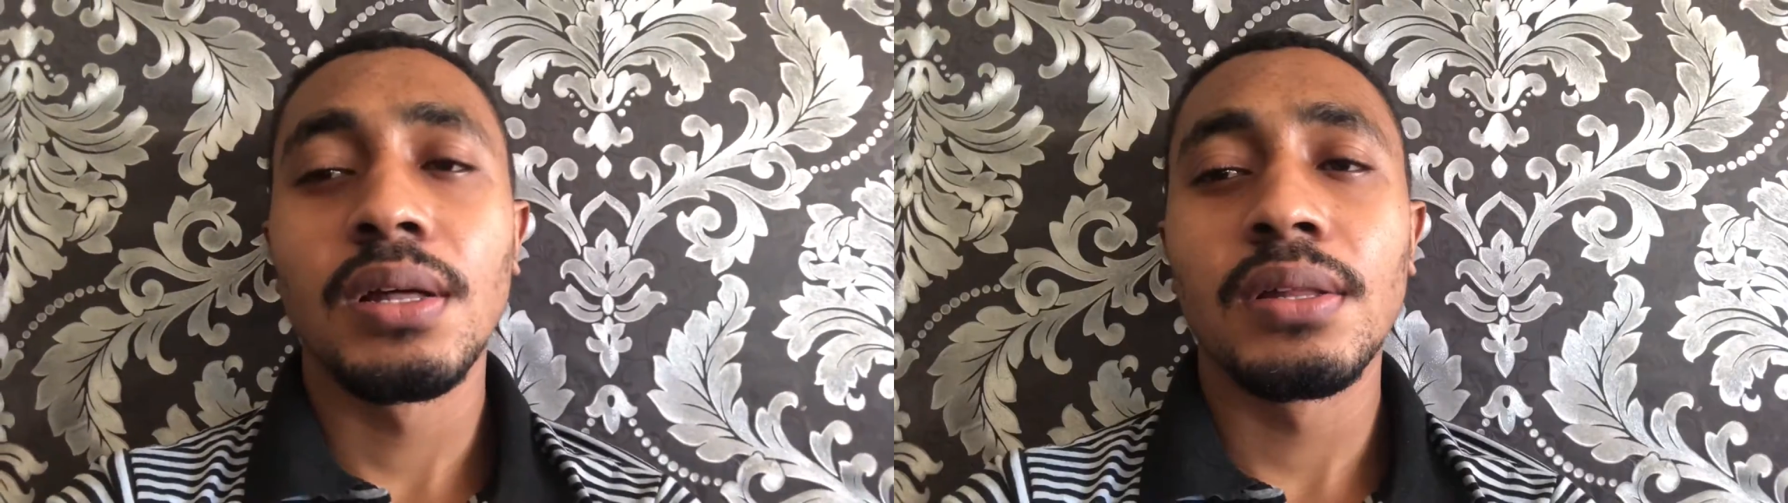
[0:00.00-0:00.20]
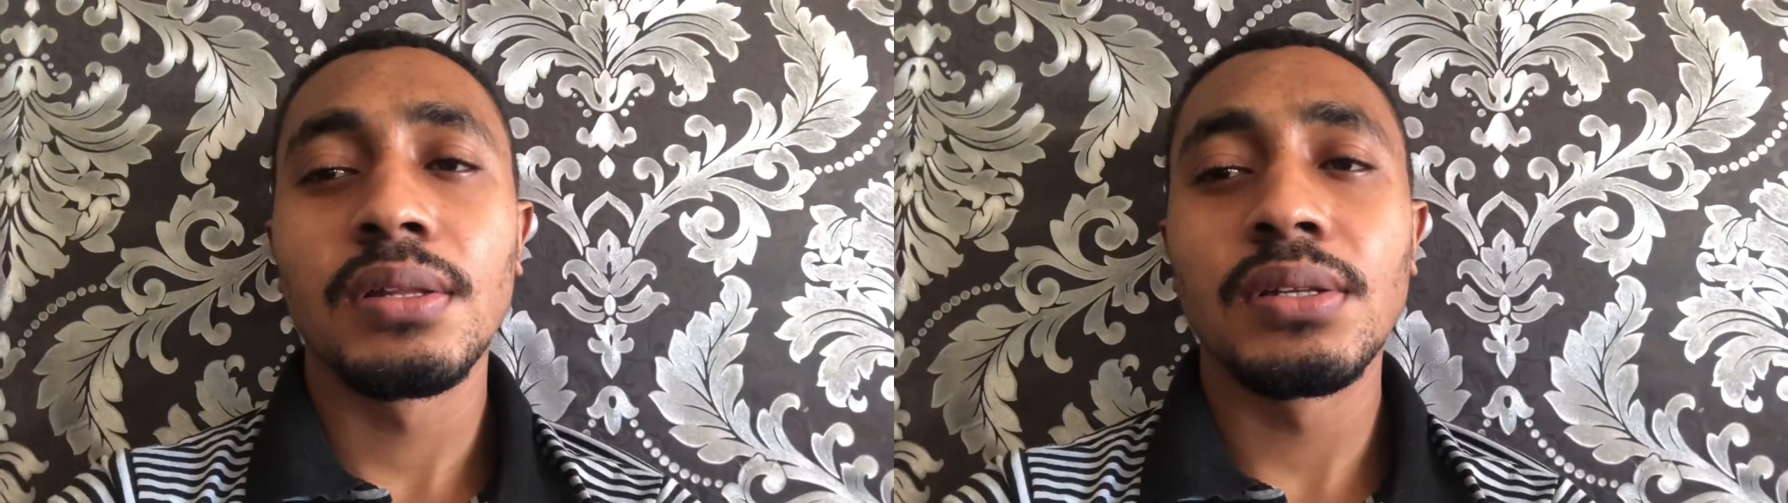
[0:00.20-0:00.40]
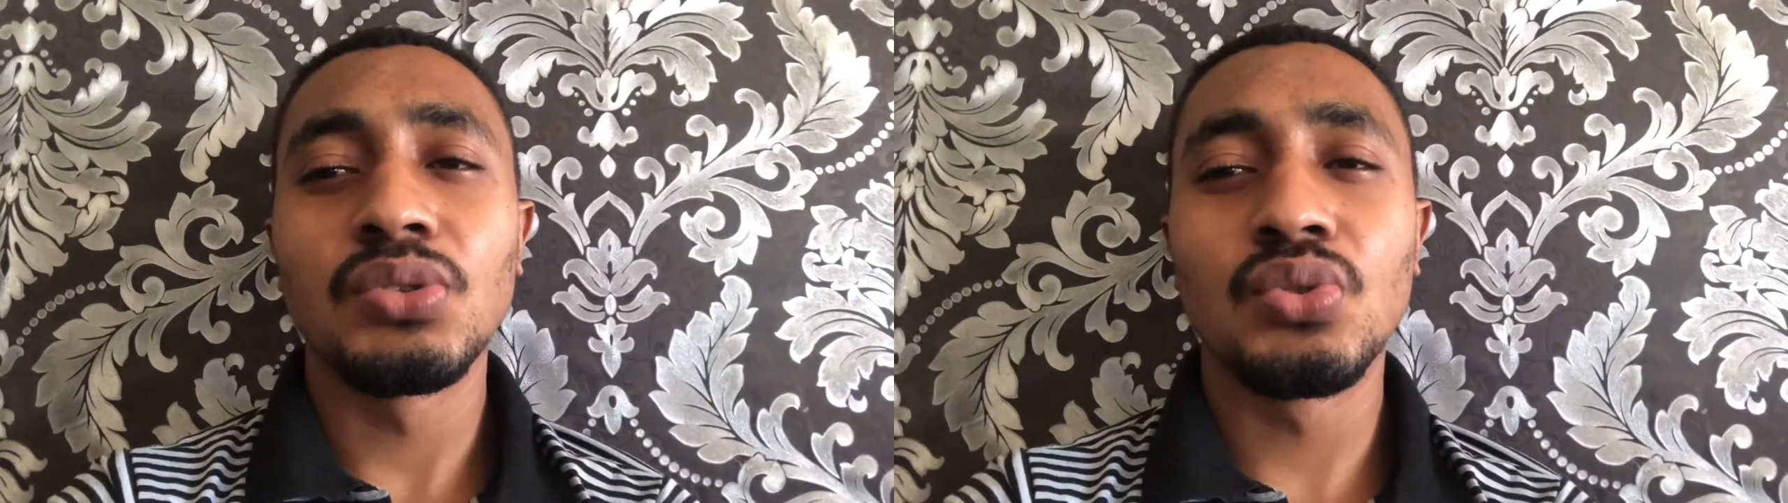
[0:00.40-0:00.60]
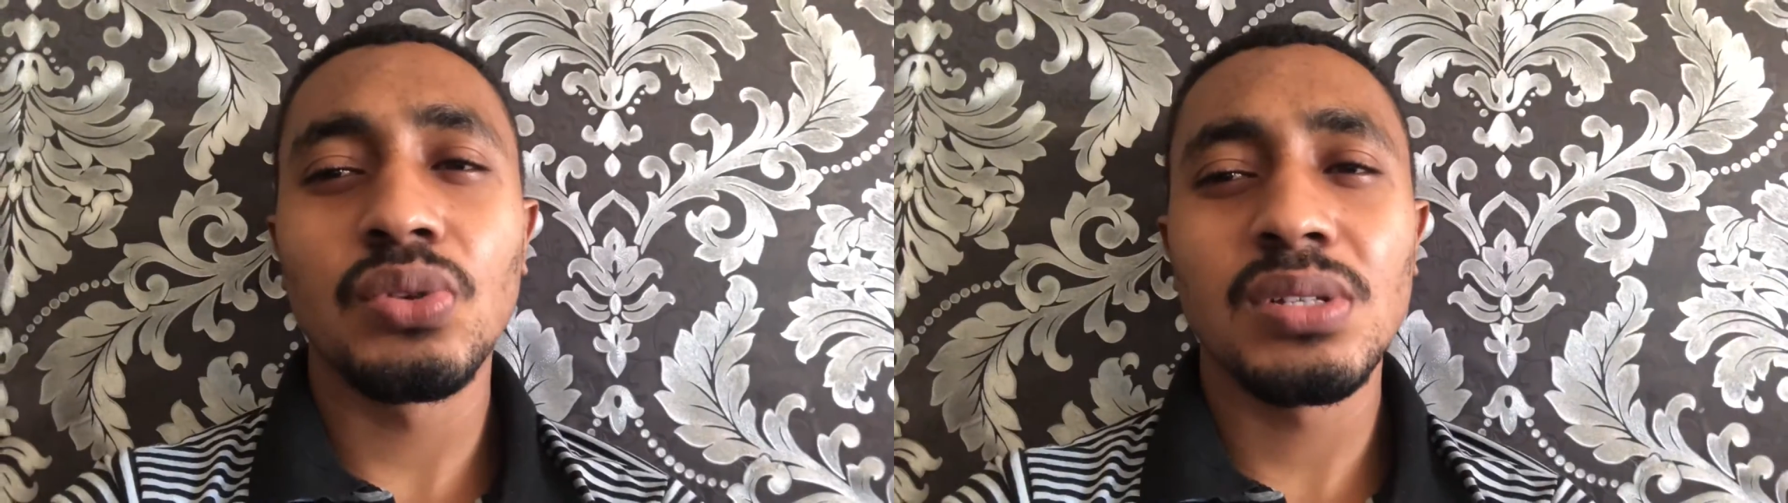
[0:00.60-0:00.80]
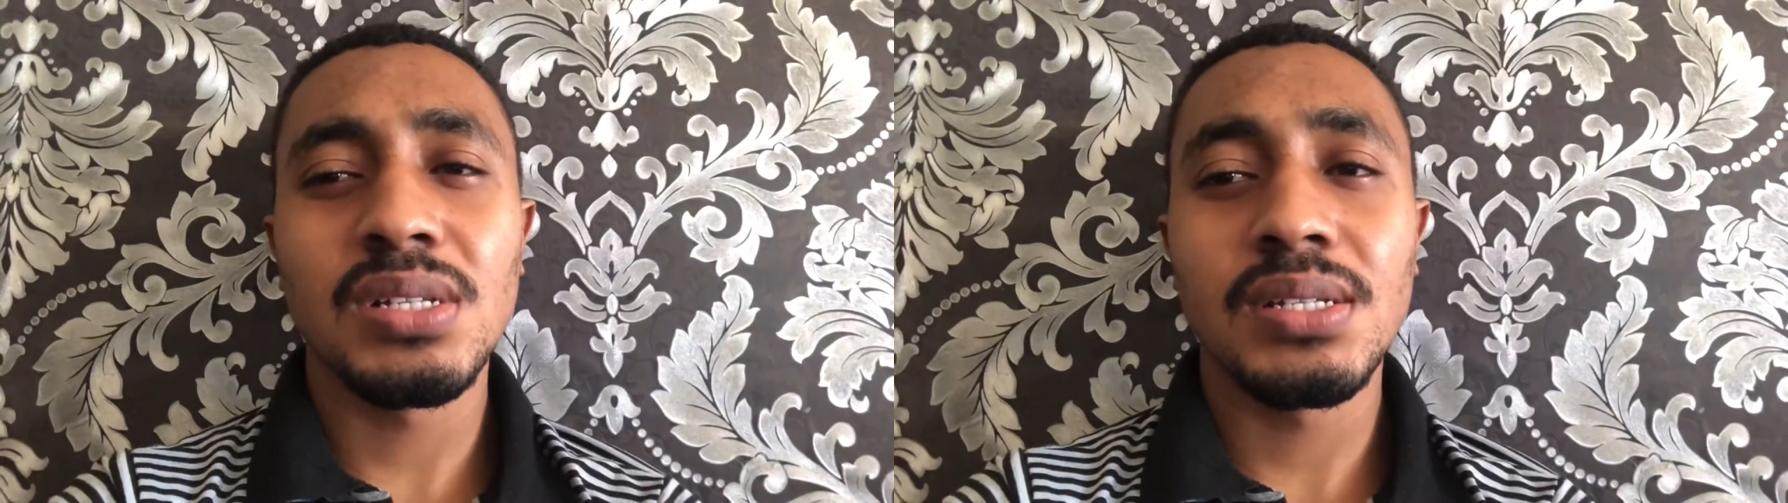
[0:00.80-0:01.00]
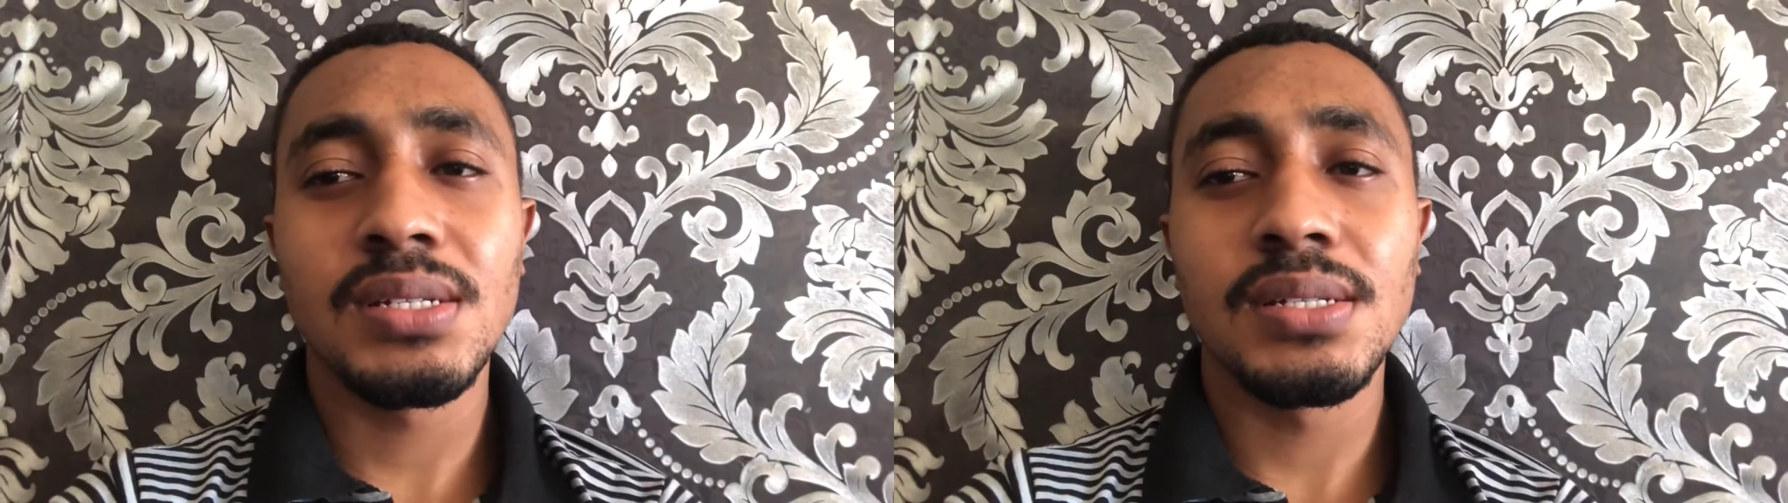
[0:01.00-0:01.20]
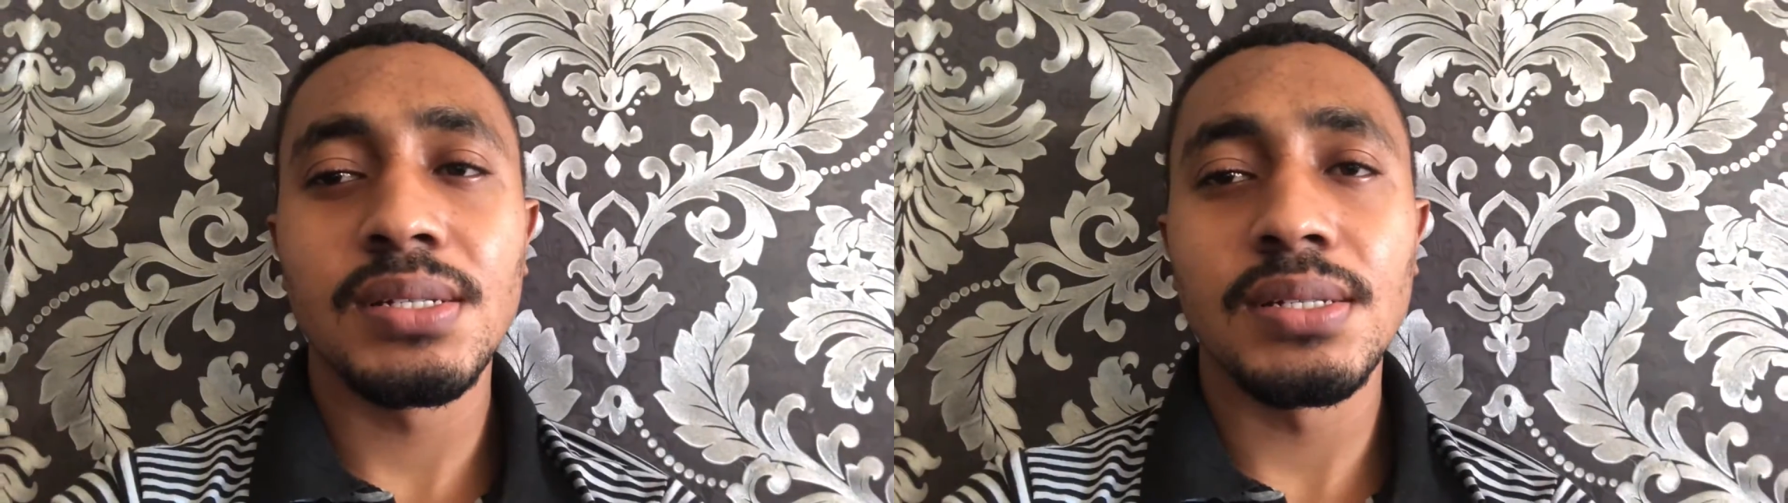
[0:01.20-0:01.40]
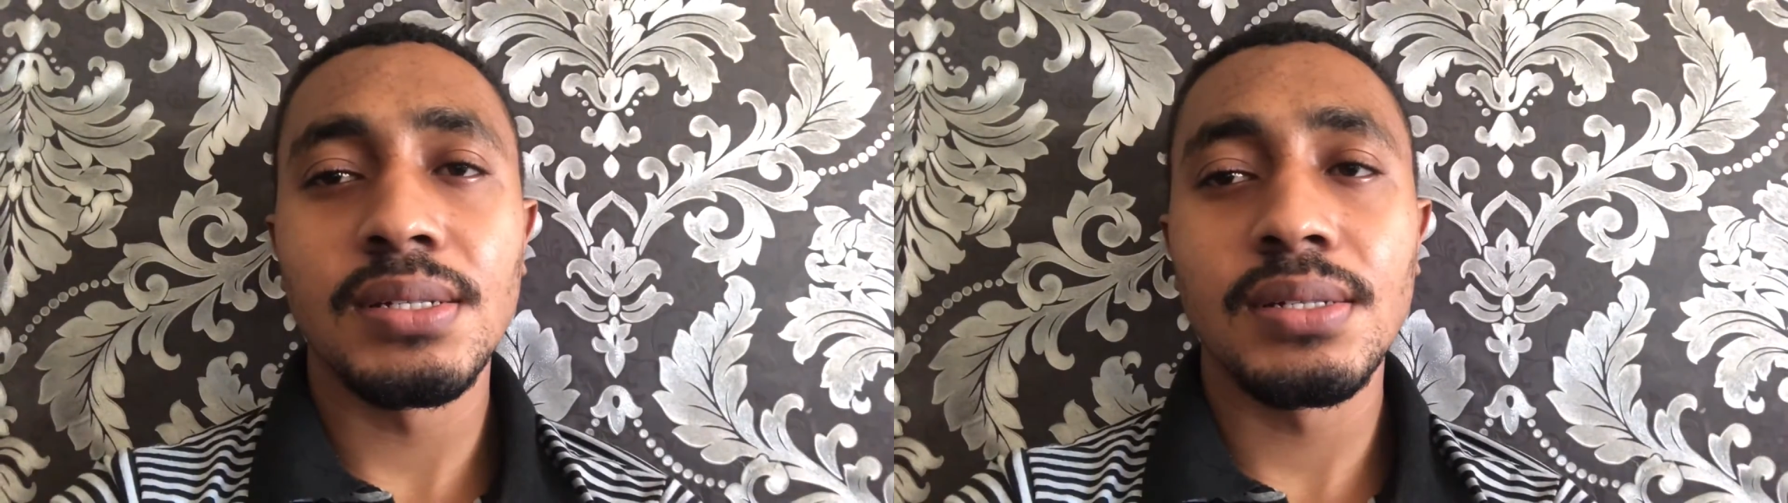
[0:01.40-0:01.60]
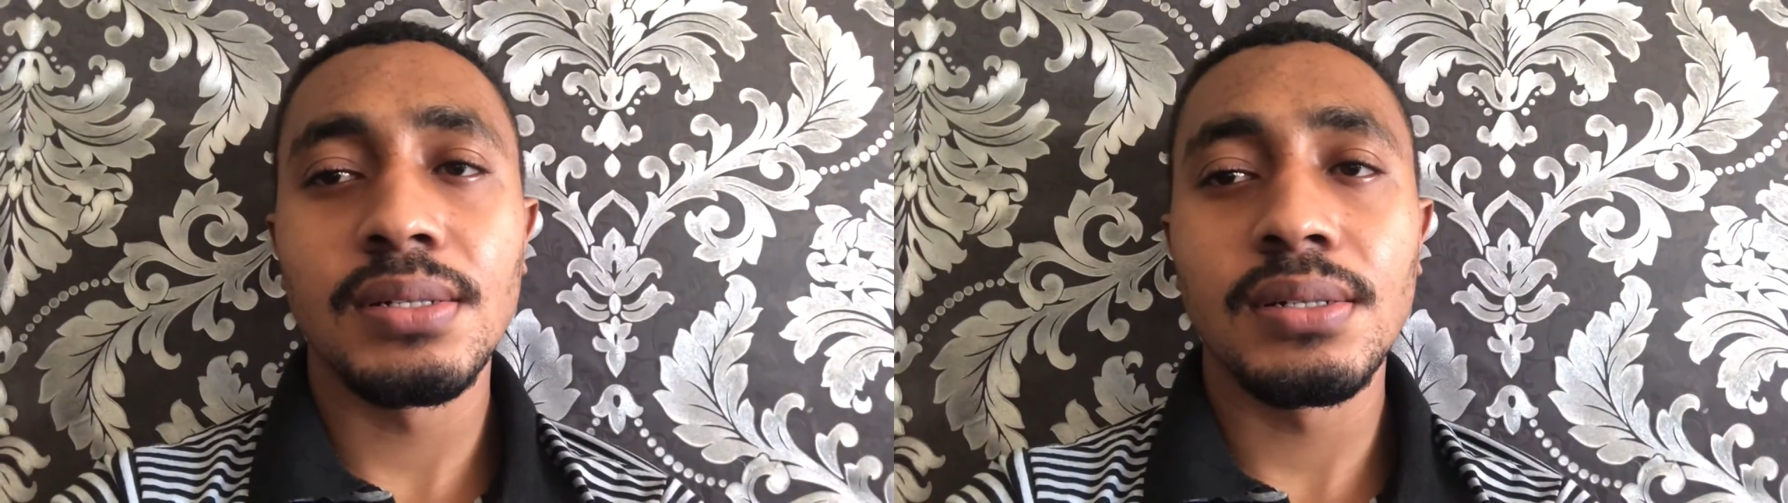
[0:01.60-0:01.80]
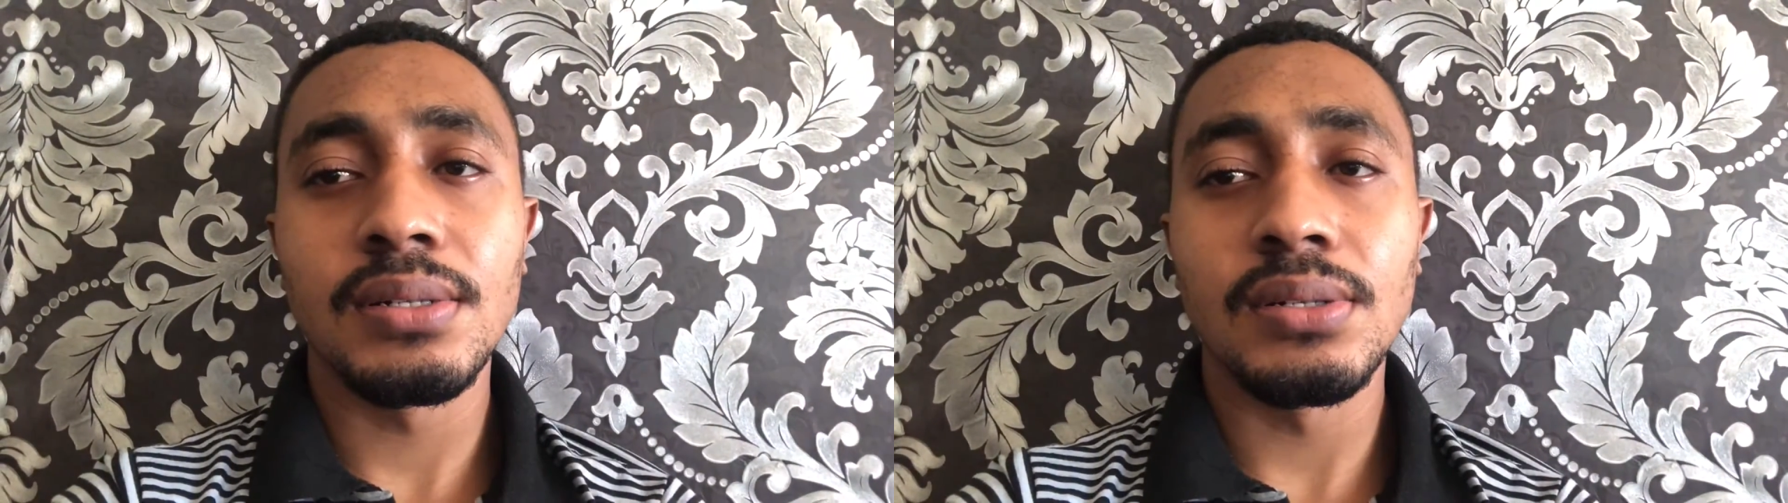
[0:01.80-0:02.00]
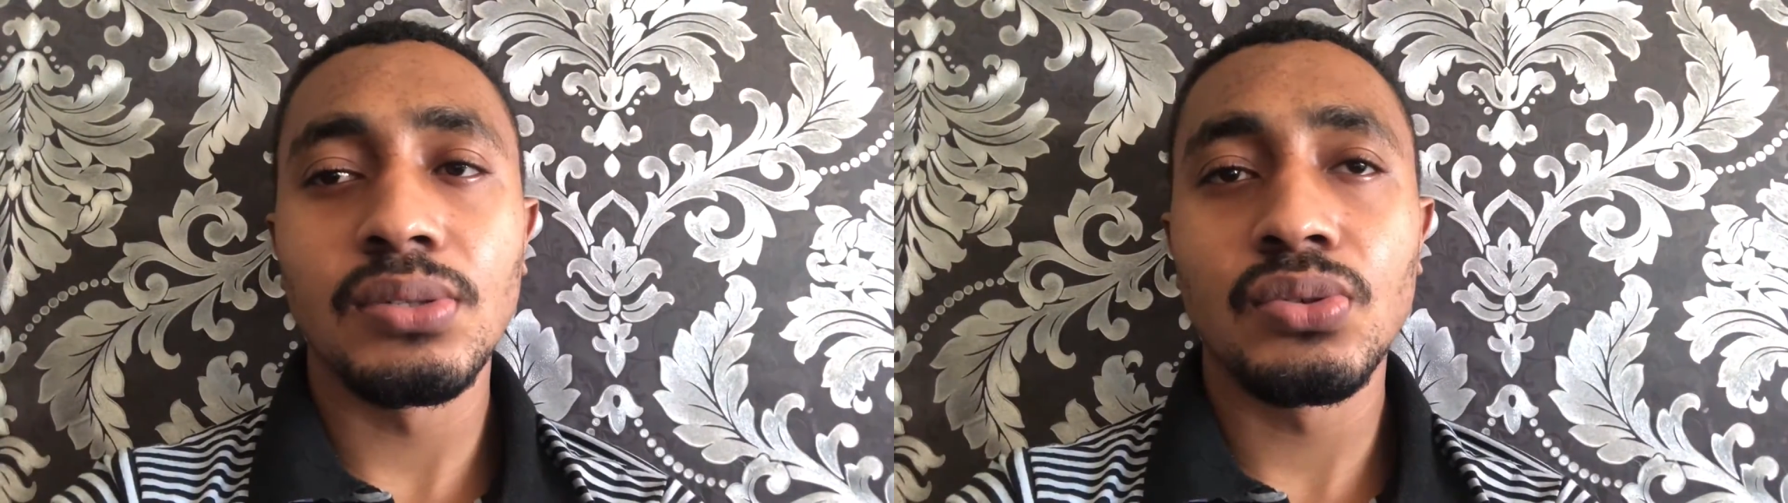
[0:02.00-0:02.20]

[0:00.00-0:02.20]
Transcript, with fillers: it wasn't it